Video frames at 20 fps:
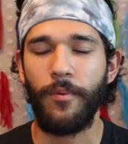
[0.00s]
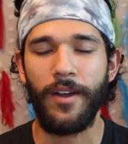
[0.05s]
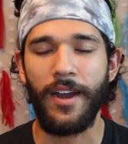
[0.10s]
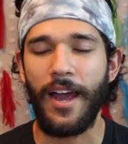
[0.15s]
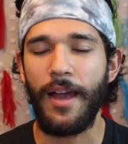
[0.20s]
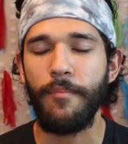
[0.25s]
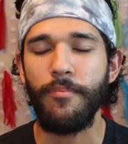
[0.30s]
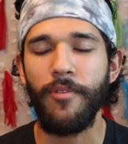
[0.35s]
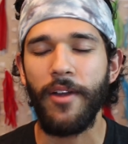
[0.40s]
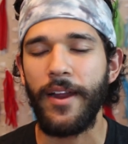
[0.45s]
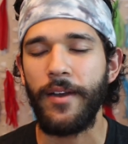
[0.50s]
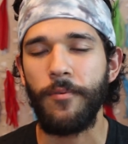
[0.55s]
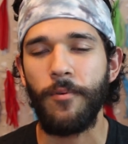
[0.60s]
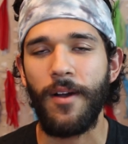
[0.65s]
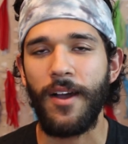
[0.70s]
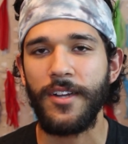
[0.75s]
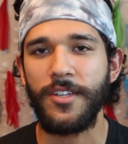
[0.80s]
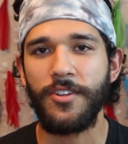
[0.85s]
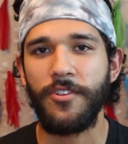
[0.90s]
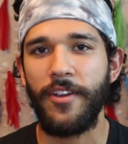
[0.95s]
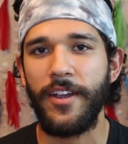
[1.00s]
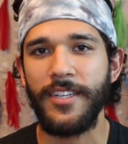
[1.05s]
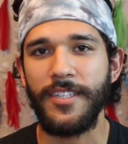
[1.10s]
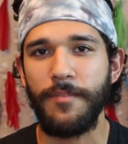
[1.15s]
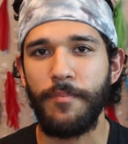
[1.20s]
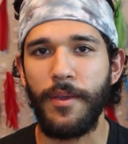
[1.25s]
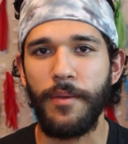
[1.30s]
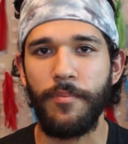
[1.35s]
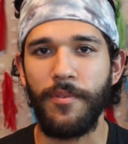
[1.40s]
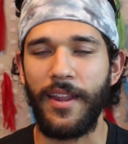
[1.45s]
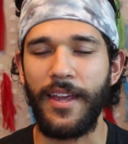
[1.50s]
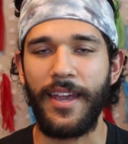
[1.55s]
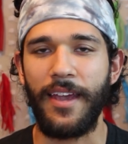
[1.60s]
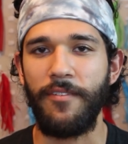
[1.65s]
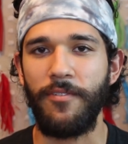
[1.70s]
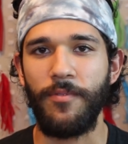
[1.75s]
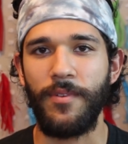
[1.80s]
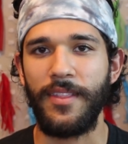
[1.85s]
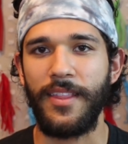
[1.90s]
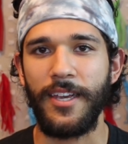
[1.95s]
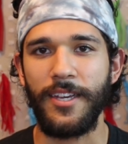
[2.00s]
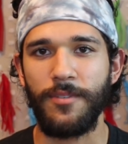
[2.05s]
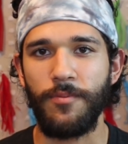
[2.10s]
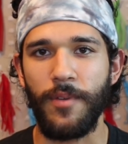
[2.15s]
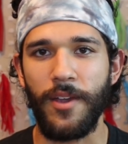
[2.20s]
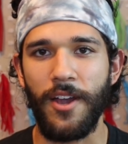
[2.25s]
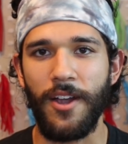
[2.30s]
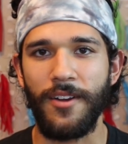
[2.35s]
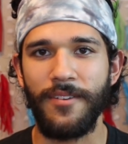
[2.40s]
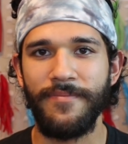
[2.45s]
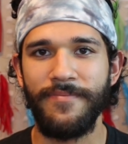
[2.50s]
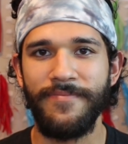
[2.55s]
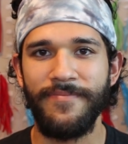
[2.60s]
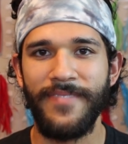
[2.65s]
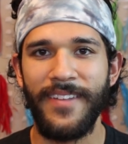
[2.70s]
We're not brainwashed crazy people like everyone thinks we are.